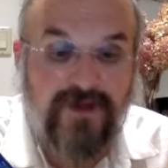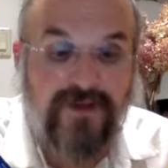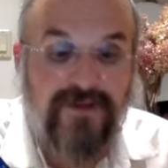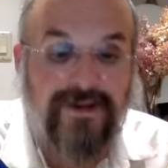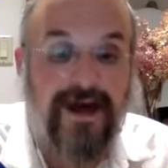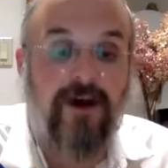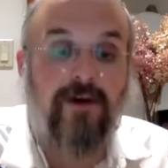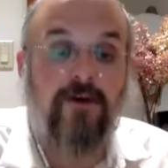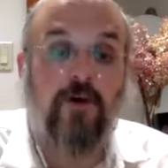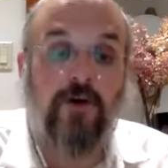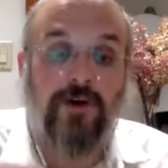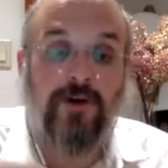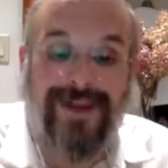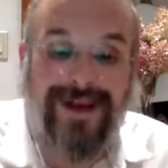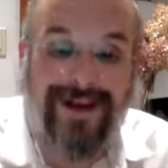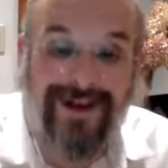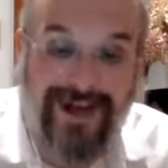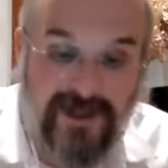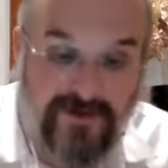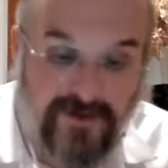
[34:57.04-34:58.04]
Now, according to
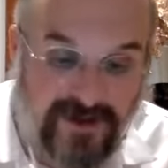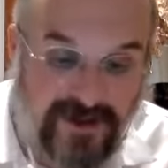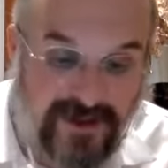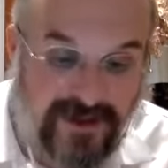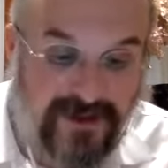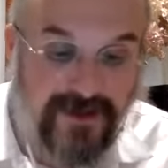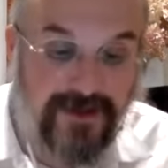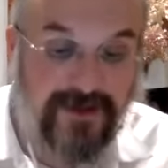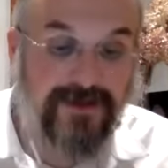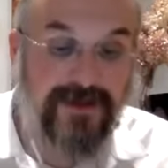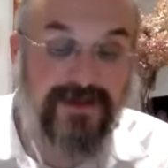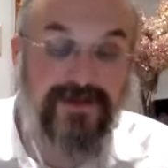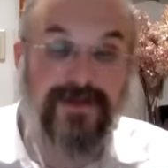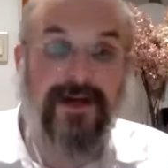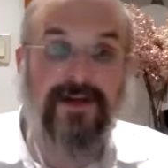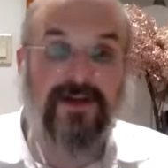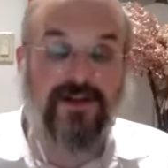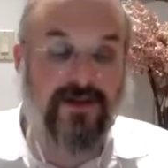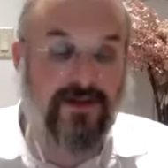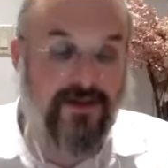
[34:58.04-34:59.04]
that says, says
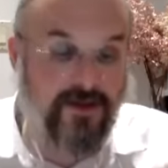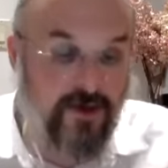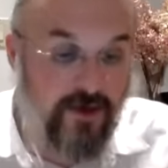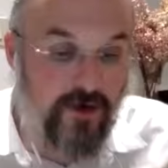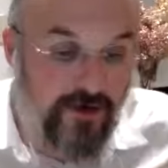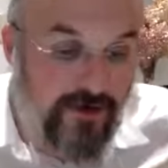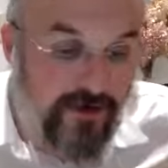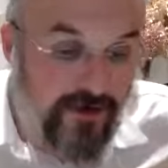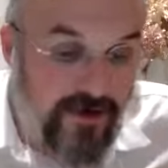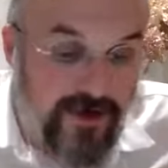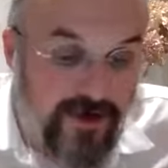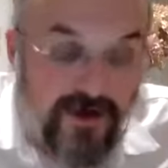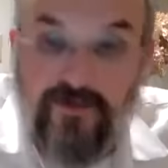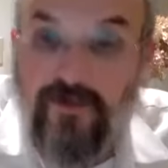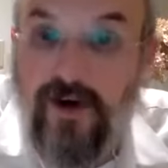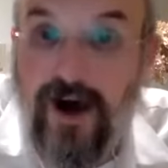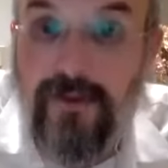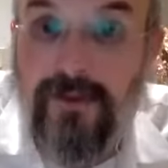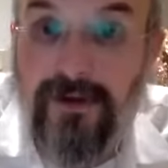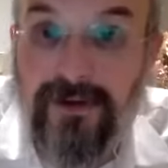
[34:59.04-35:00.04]
Rashi, continue going.
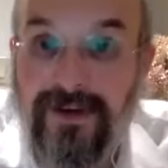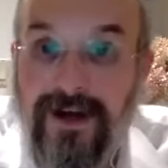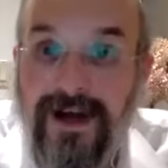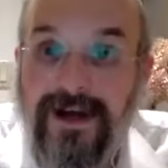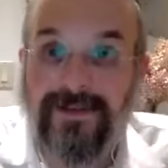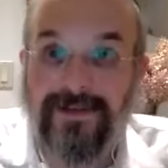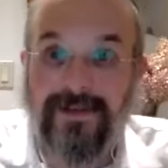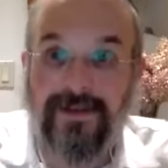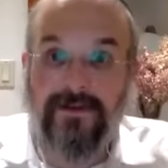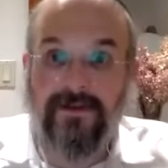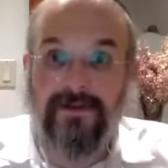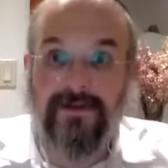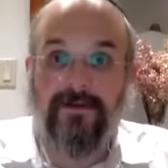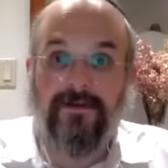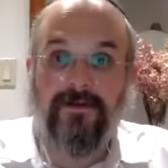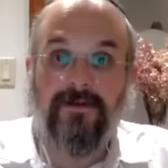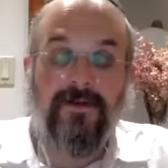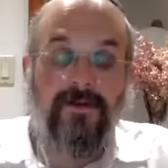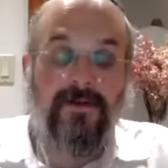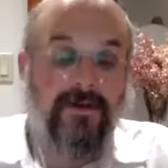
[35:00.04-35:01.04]

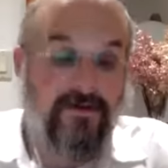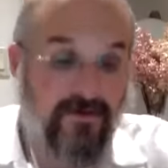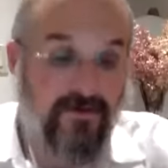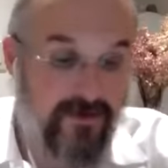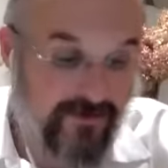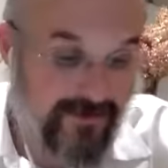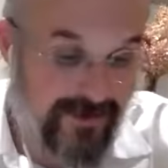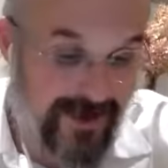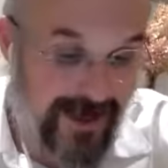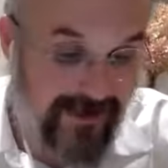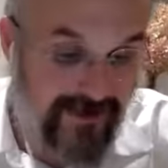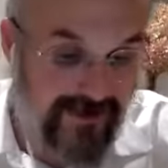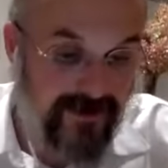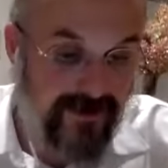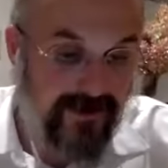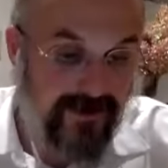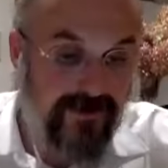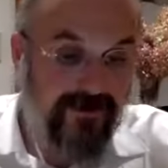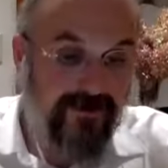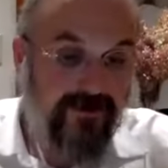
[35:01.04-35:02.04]
V'amatraskin,
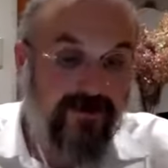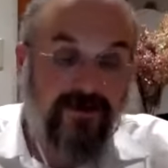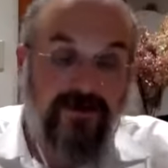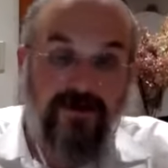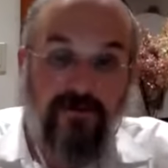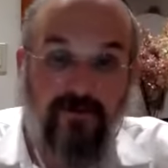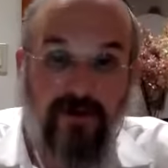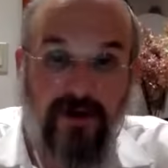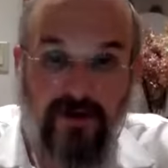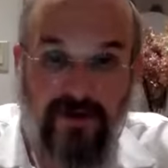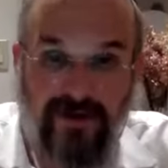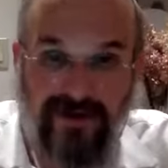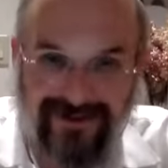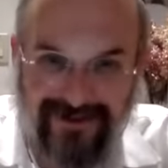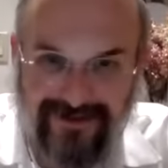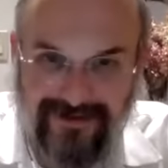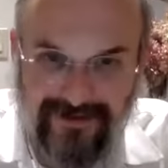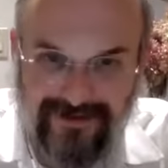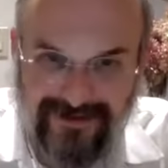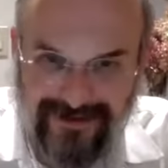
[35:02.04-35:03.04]
traxin, but the
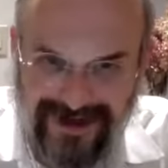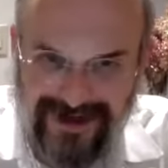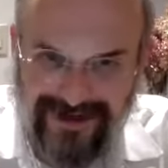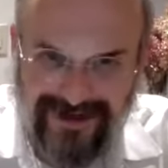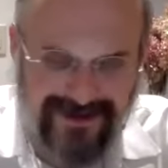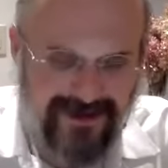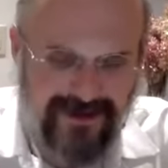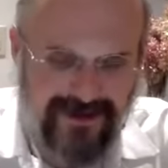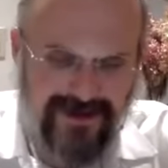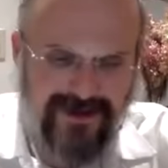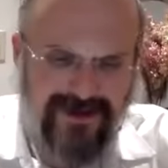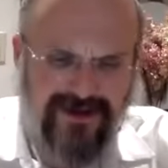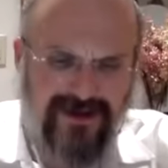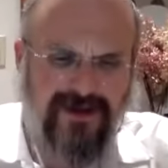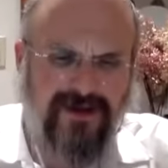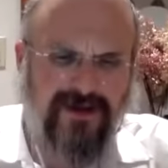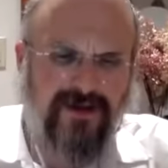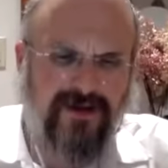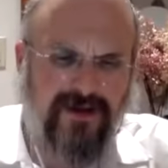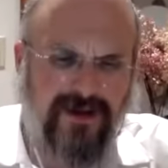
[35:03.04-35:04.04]
traxin, the,
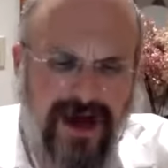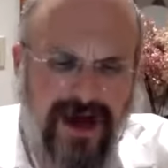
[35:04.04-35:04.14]
the, the